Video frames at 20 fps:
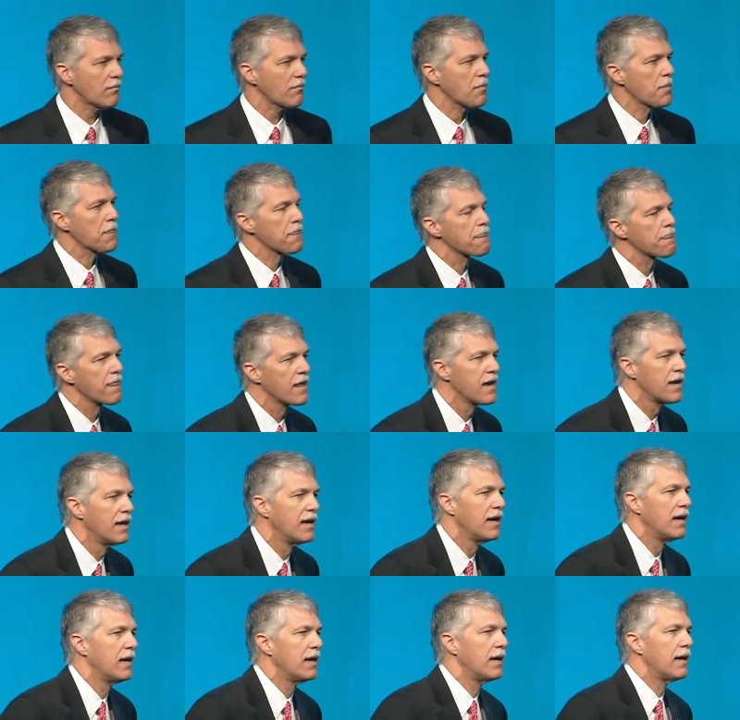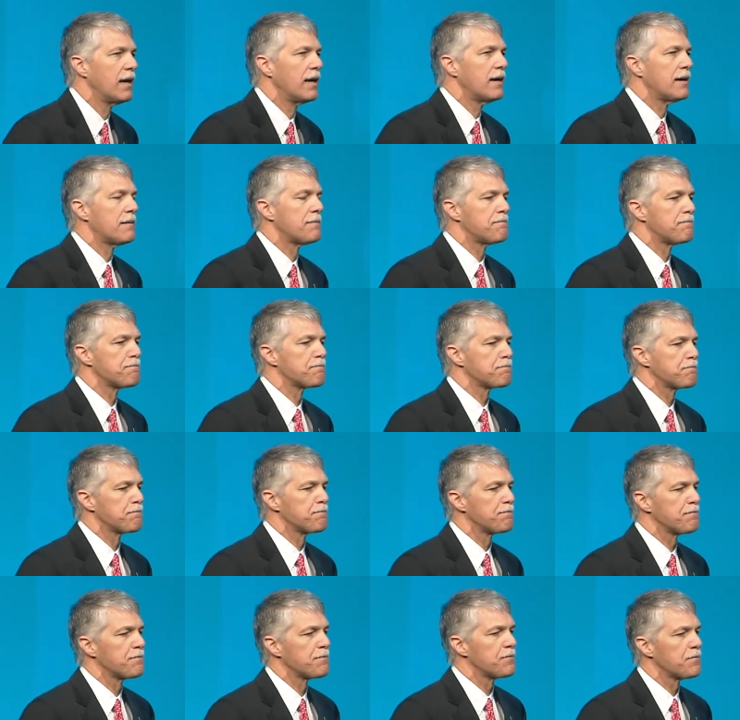
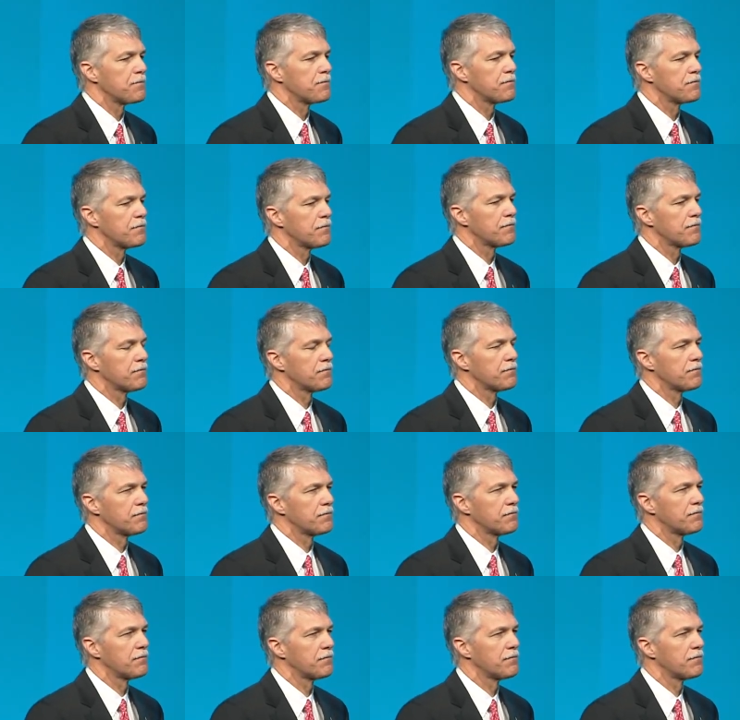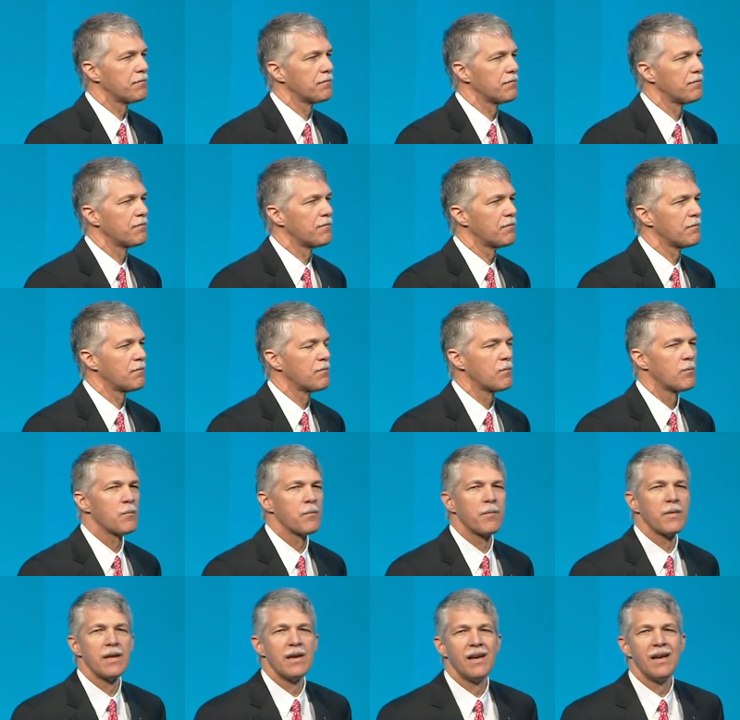
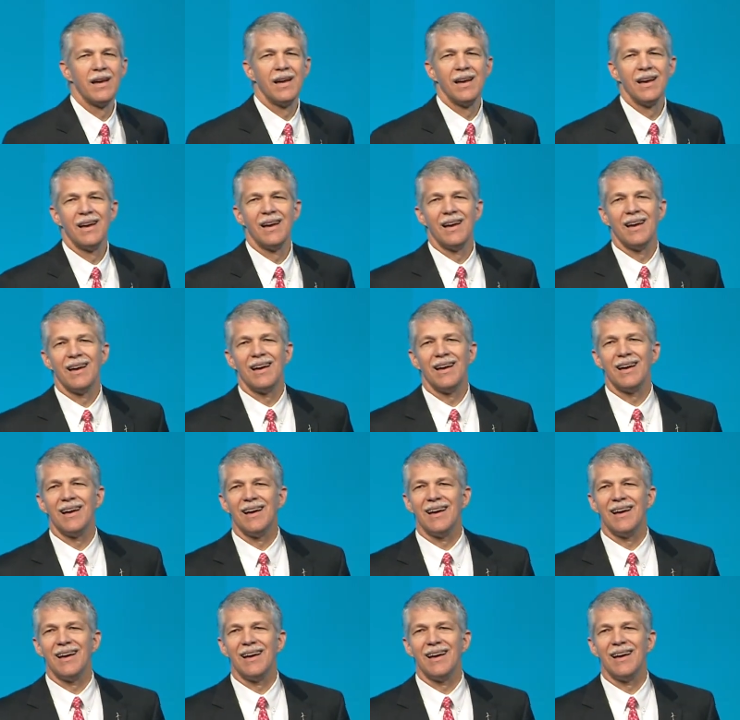Nobody speaks.